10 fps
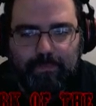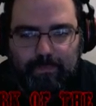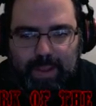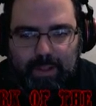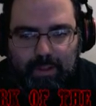
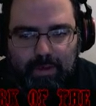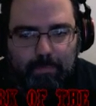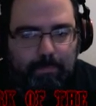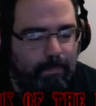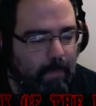valid
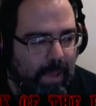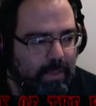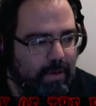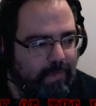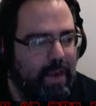
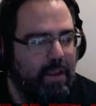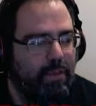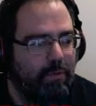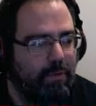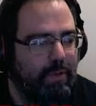method of getting
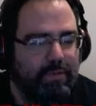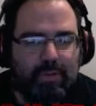through this.